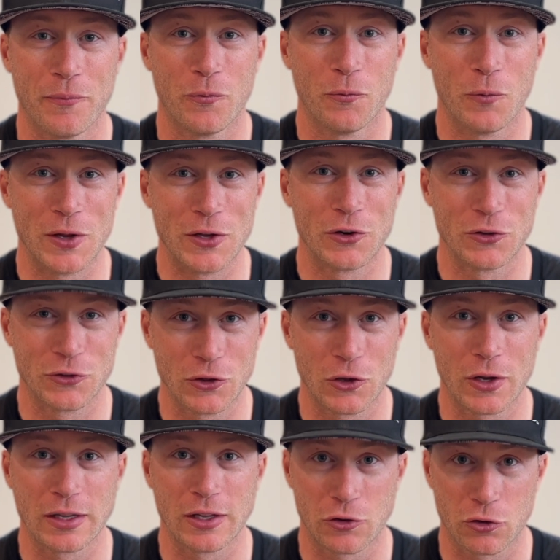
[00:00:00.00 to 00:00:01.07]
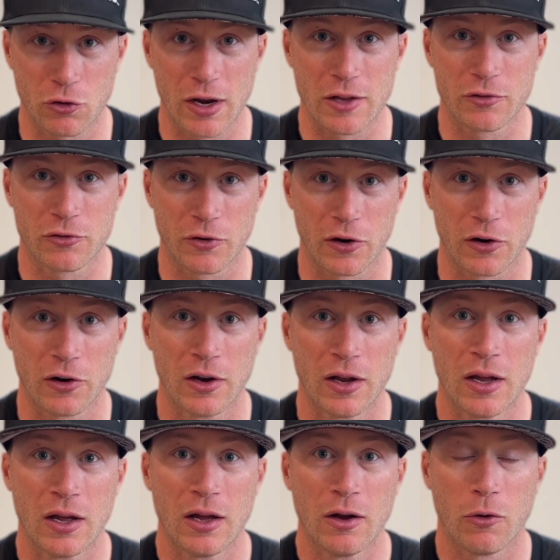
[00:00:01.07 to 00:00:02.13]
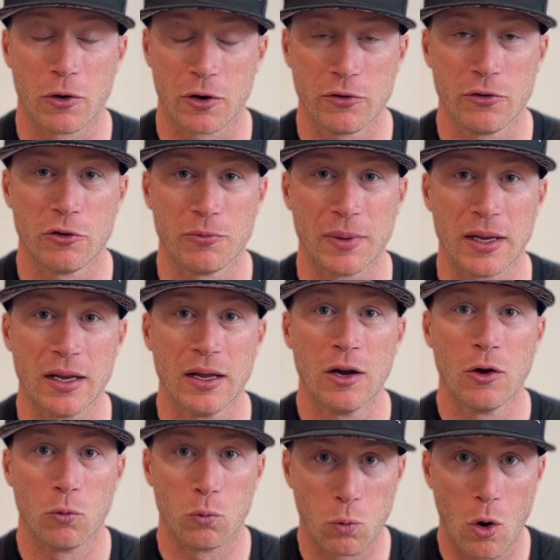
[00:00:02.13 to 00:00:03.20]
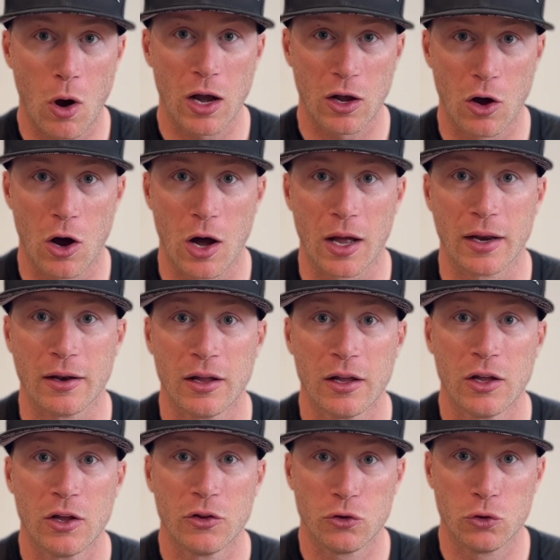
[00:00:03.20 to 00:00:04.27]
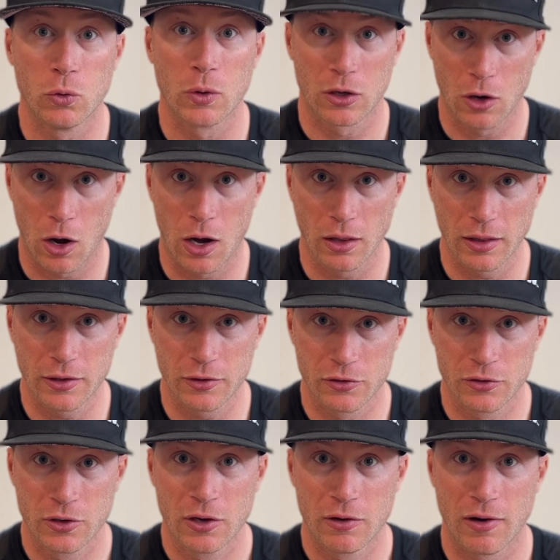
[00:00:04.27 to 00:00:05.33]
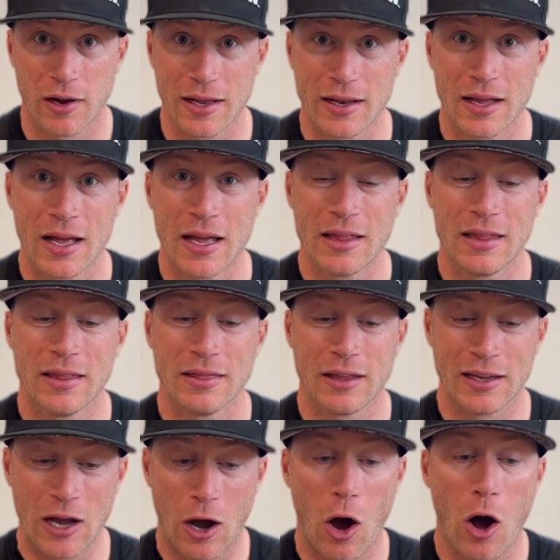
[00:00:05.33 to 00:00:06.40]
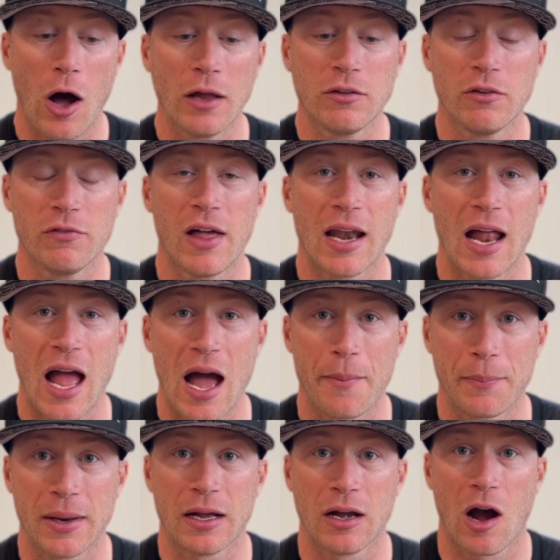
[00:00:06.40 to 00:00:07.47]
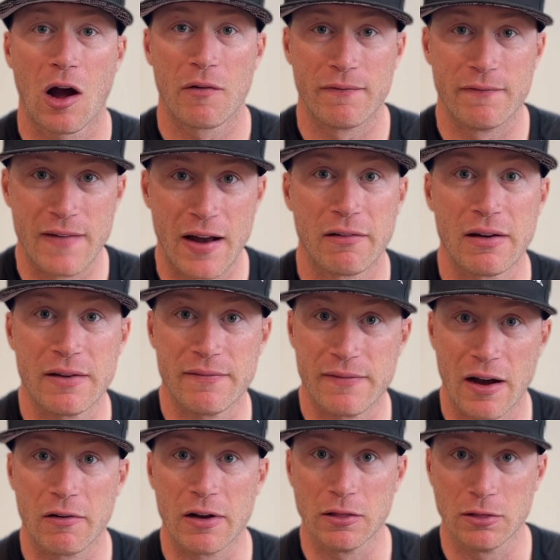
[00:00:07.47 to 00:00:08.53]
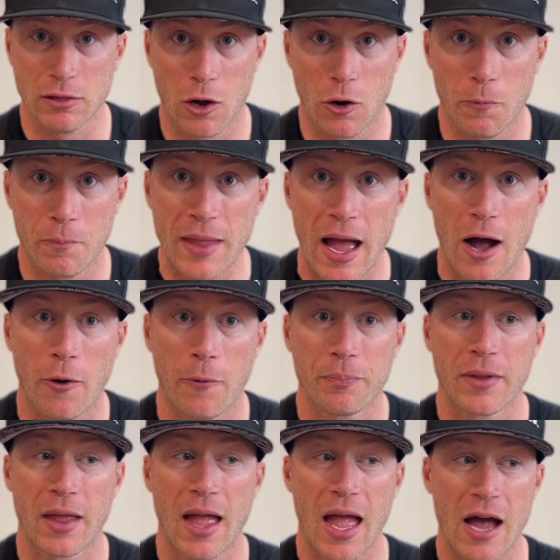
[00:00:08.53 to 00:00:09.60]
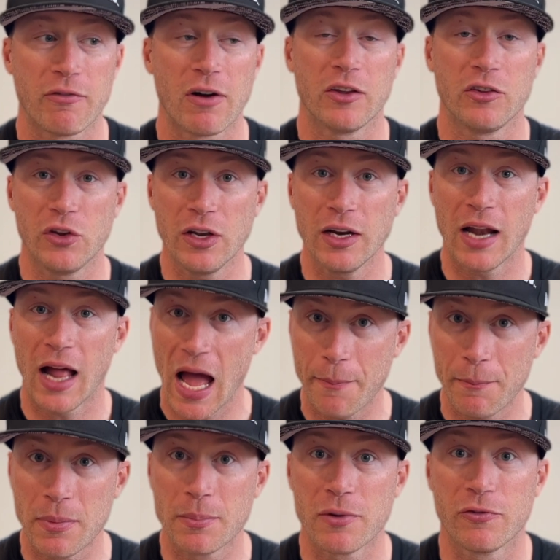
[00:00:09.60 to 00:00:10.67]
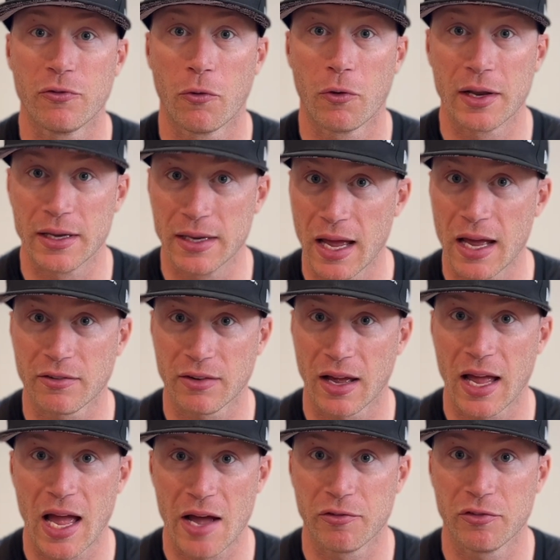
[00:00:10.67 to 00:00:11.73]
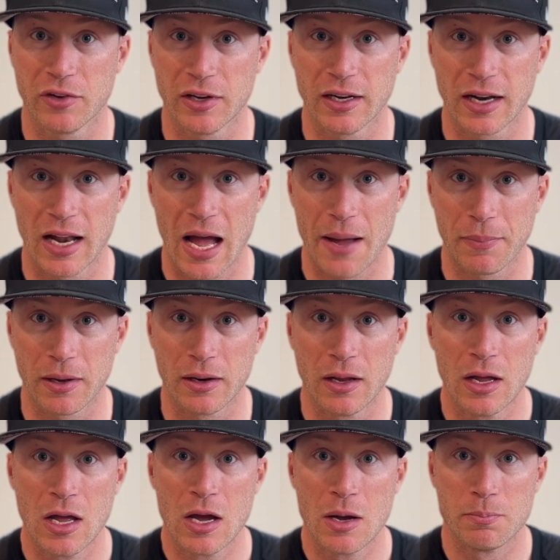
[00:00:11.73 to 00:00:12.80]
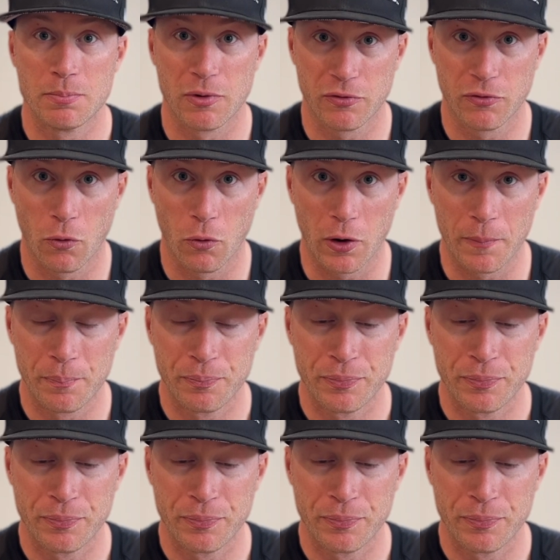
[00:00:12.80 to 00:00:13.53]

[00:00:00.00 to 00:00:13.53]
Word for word: when you're looking to transfer, or excuse me, walk on to a college, right? The odds of that happening are very, very low. Now, have I seen it happen before? Yes, I have seen it happen before,